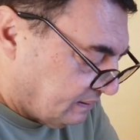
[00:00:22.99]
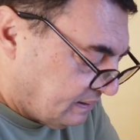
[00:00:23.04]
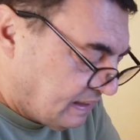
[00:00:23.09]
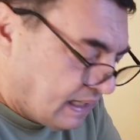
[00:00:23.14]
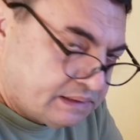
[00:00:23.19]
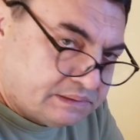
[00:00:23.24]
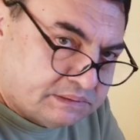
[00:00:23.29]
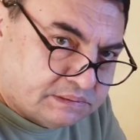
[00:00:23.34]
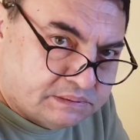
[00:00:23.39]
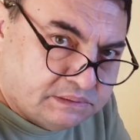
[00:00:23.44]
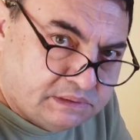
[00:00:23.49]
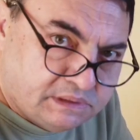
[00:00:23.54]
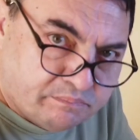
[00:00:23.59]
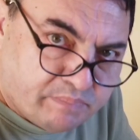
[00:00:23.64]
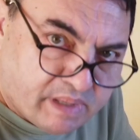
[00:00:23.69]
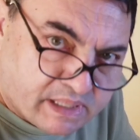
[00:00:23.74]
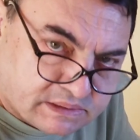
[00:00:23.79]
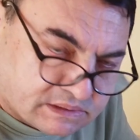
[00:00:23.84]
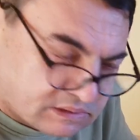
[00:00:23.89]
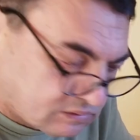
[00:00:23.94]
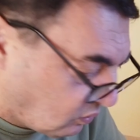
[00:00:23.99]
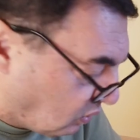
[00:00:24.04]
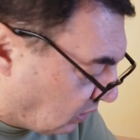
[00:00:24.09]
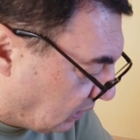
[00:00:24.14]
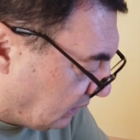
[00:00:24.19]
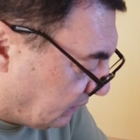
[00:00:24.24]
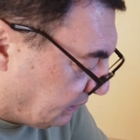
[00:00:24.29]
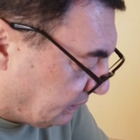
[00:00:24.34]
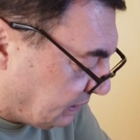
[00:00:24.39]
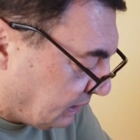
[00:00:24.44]
Not the best
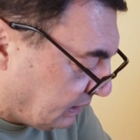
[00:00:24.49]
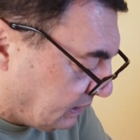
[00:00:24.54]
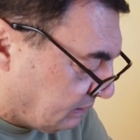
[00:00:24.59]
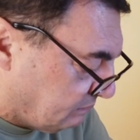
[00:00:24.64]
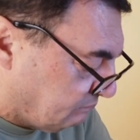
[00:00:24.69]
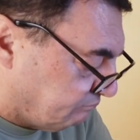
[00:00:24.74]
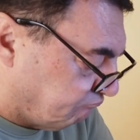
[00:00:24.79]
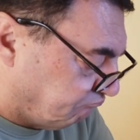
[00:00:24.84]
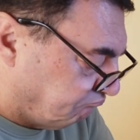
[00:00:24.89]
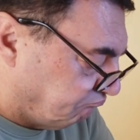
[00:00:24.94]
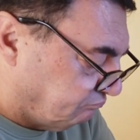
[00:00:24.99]
quality.